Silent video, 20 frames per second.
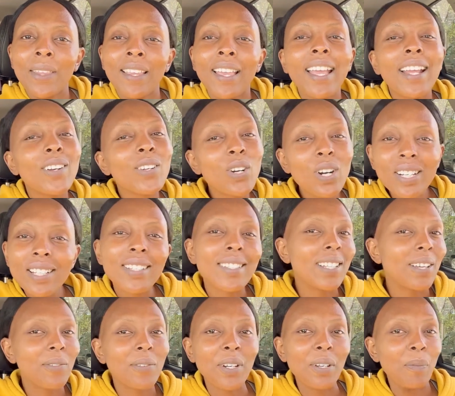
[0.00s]
And God is
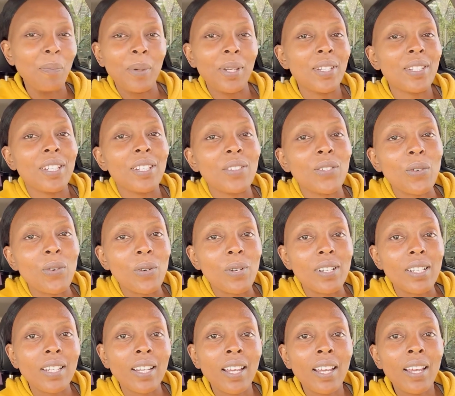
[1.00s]
a very patient
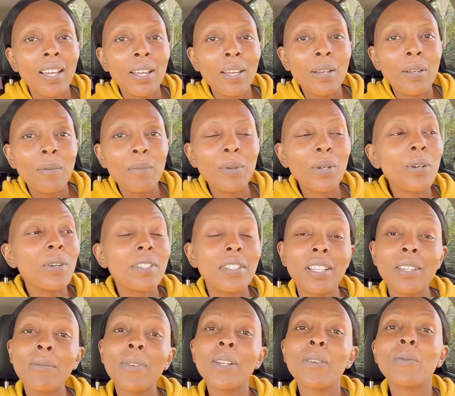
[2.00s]
God. Because
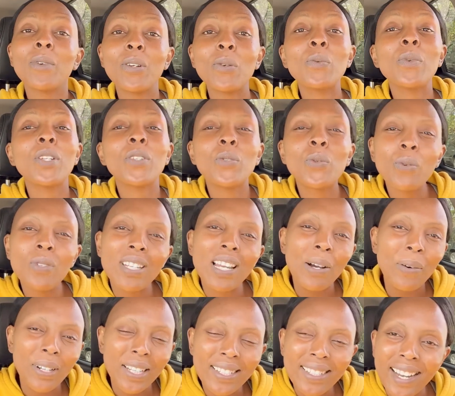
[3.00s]
even when we do
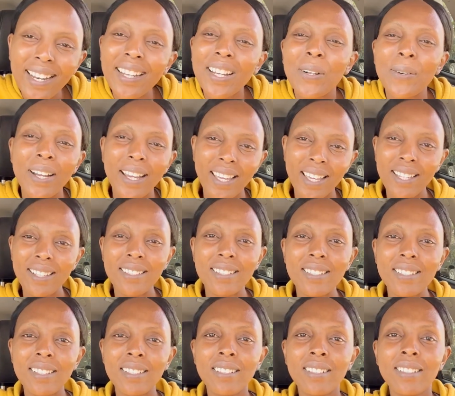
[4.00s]
turn our
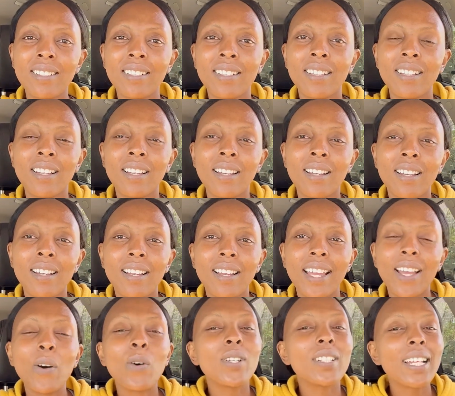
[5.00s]
heads
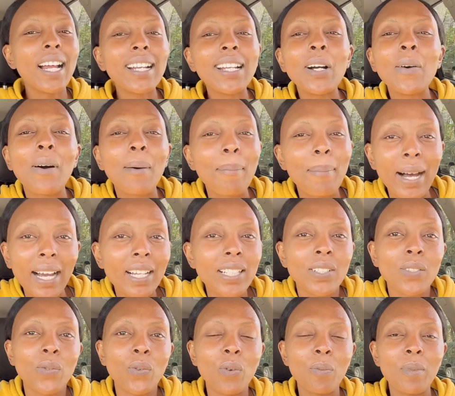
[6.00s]
or turn our
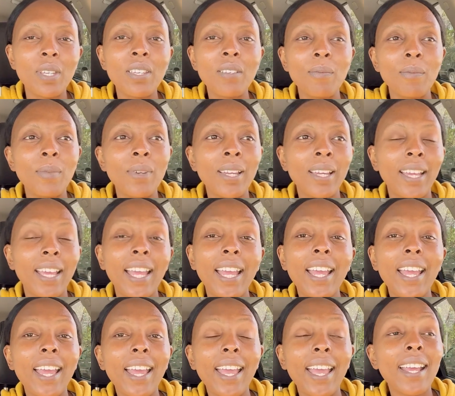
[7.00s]
backs from Him
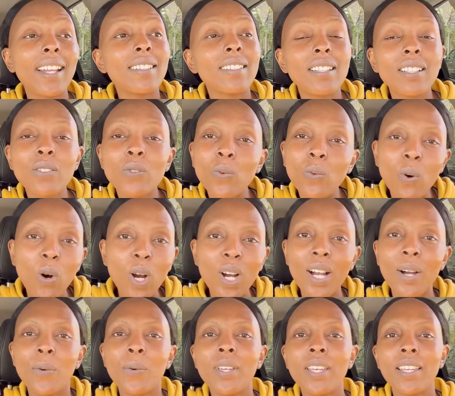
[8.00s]
and just walk
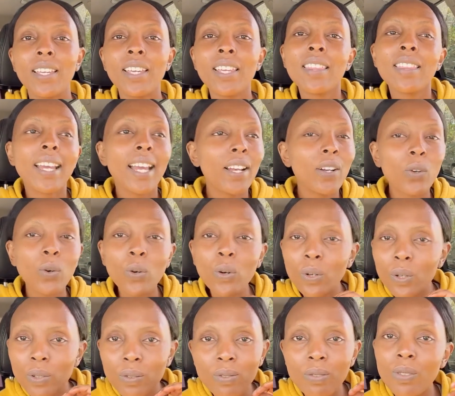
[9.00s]
away, either and
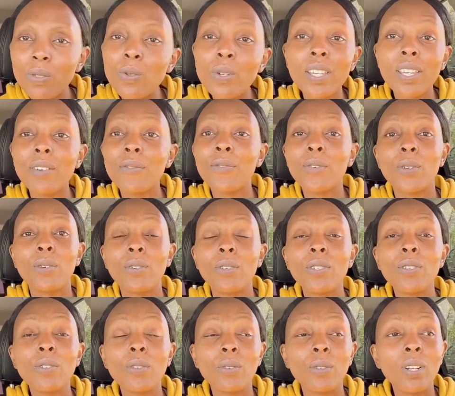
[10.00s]
go looking for,
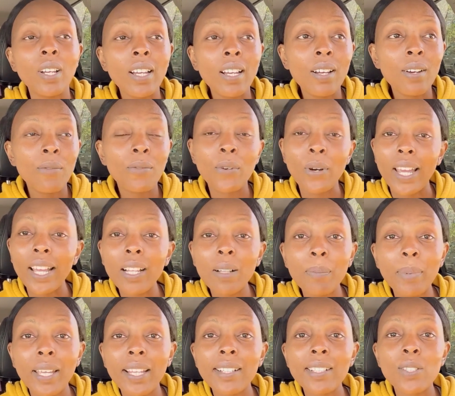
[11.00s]
you know, for help
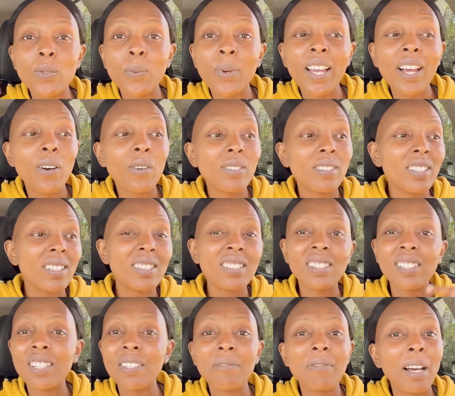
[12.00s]
elsewhere or just
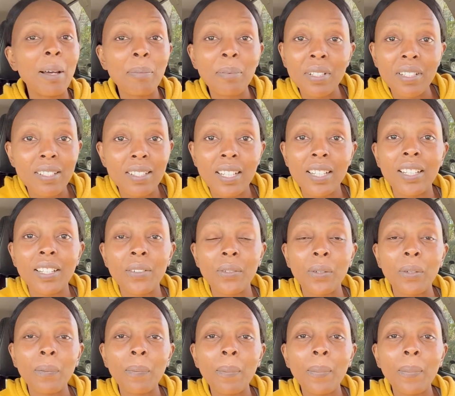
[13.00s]
give up in general,